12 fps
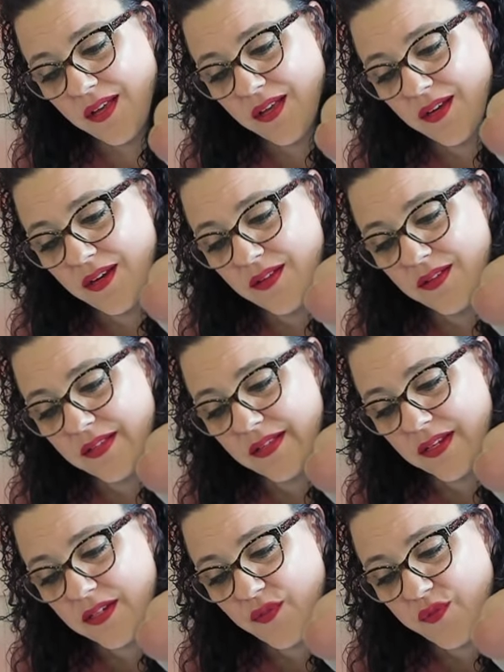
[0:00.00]
It's
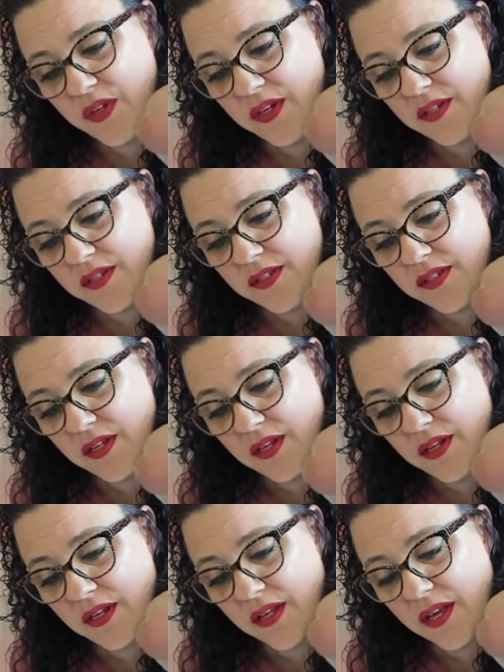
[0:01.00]
like defeat,
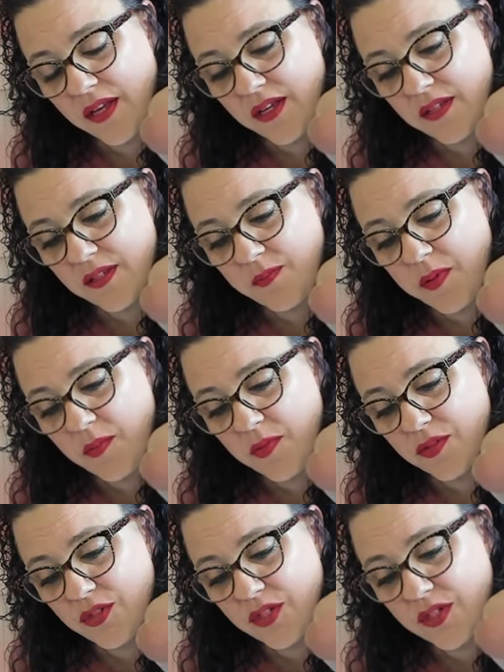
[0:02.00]
deceit, lies.
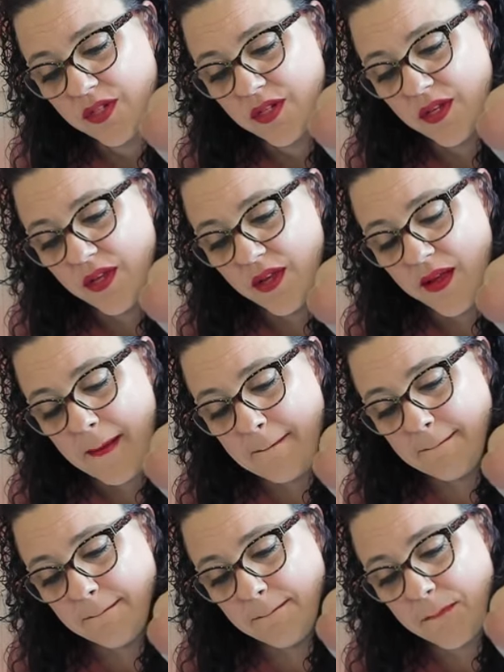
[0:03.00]
People just
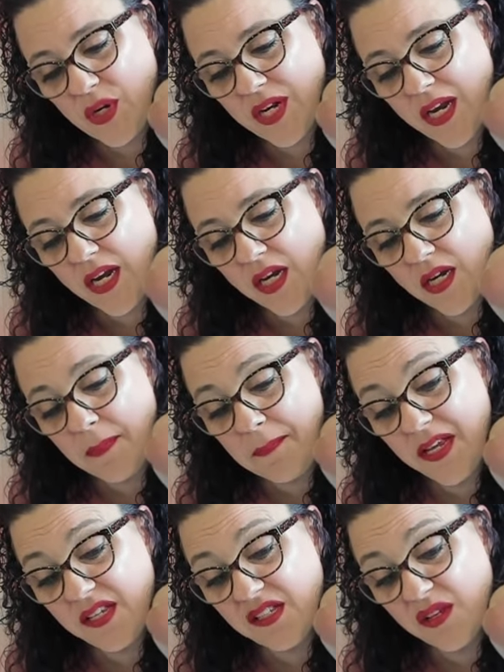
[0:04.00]
pretending to
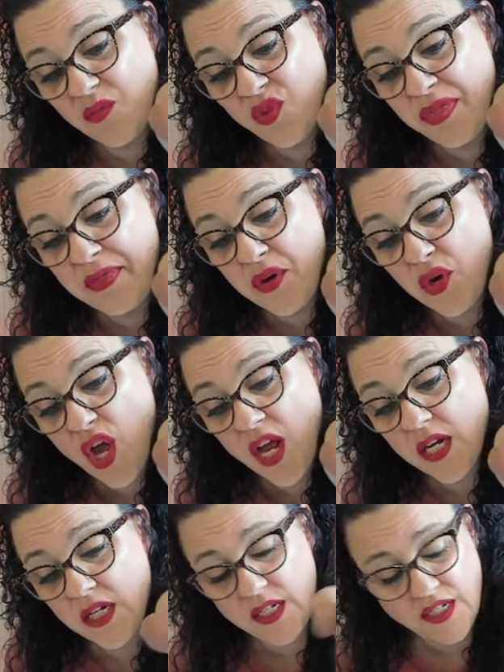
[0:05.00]
be someone they're
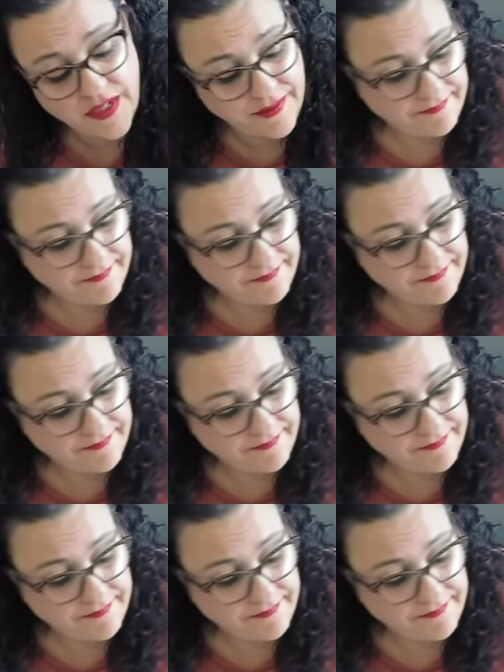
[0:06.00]
not.